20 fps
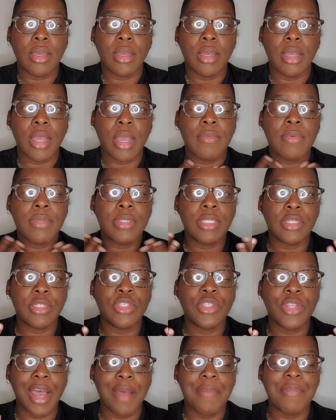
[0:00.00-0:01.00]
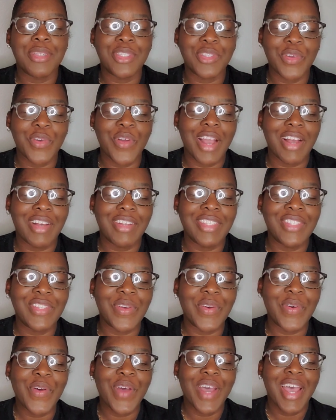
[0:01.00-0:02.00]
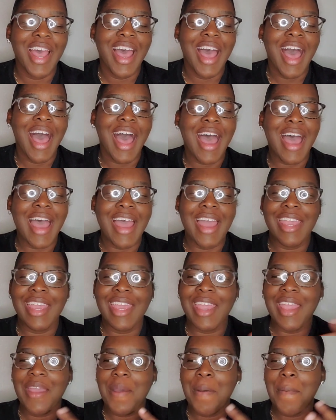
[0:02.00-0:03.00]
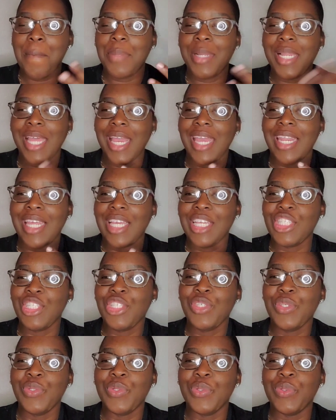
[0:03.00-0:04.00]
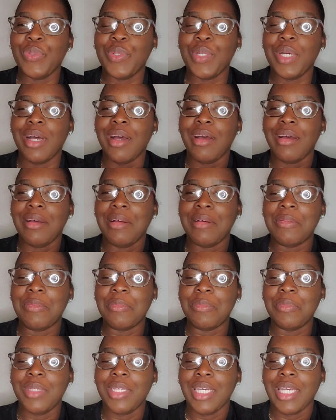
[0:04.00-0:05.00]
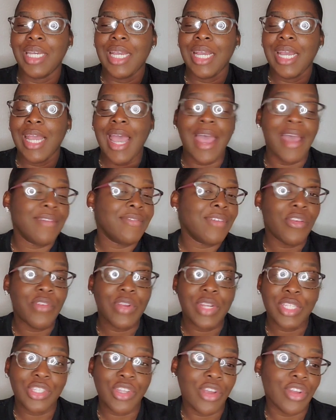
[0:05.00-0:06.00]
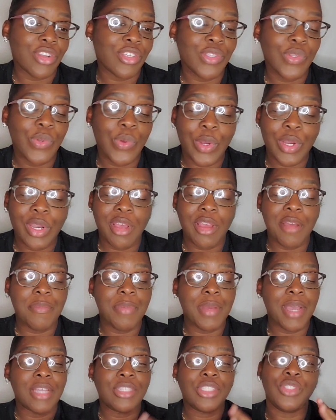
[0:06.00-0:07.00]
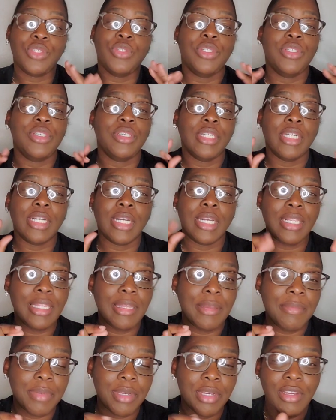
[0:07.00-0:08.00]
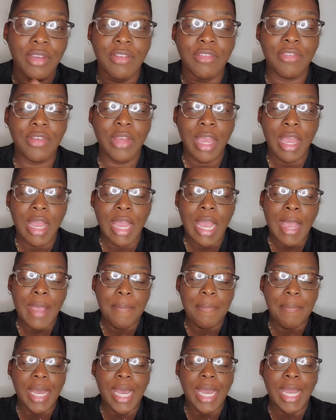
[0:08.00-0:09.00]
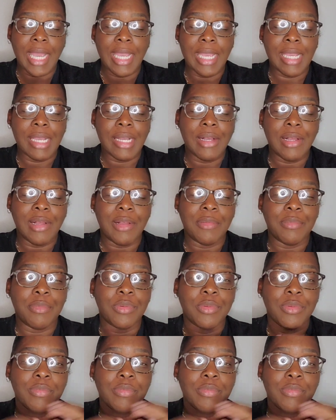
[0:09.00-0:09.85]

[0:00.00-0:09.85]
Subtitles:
a storehouse. So I am planning to, I have already started storing up. I'll show you a clip of my